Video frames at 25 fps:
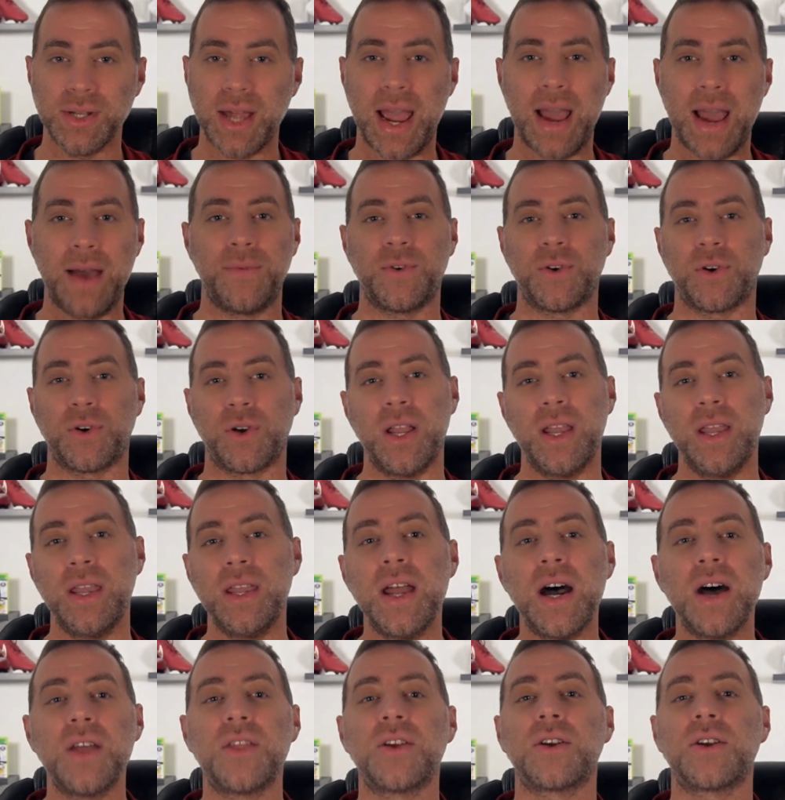after
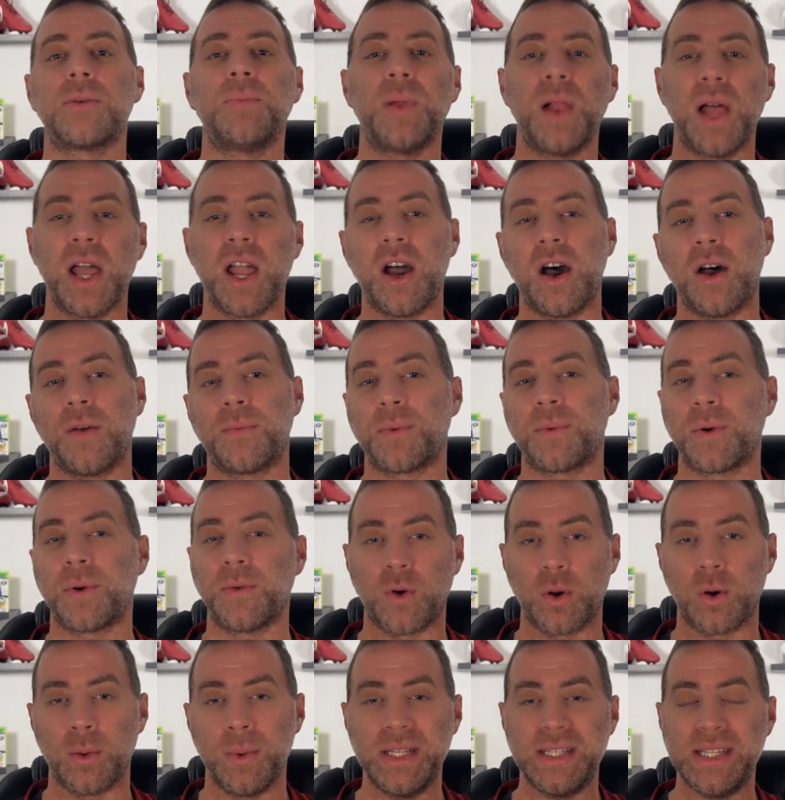another playoff
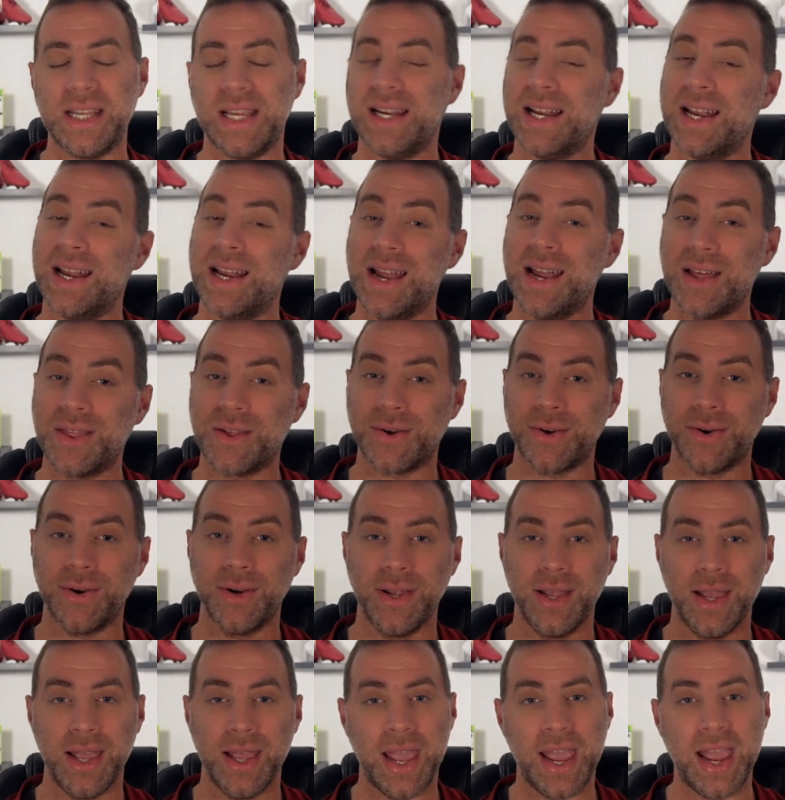performance and another
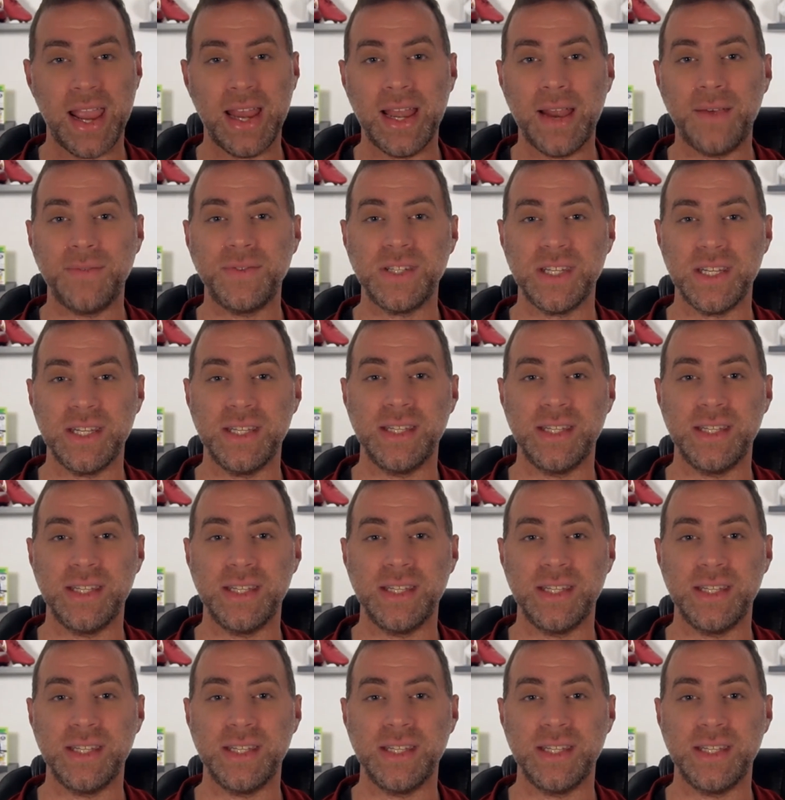NFC